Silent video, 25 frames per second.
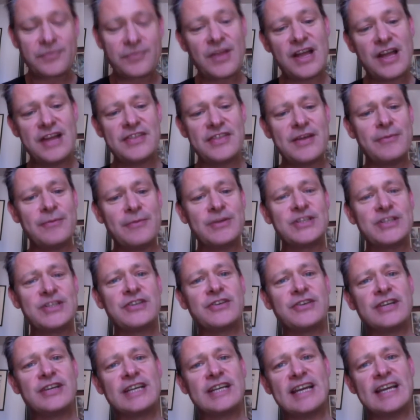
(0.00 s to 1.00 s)
And then we're
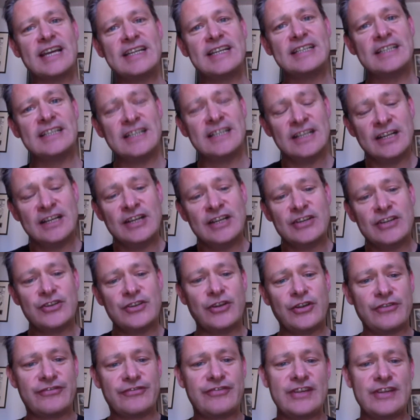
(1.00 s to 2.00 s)
doing a
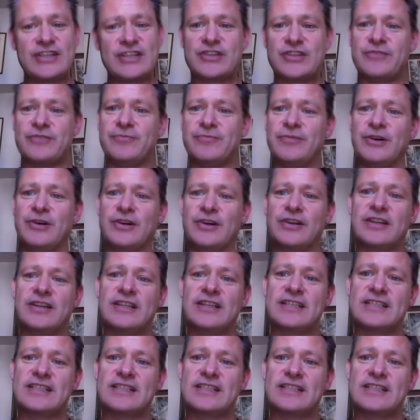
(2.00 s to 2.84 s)
non-fiction book.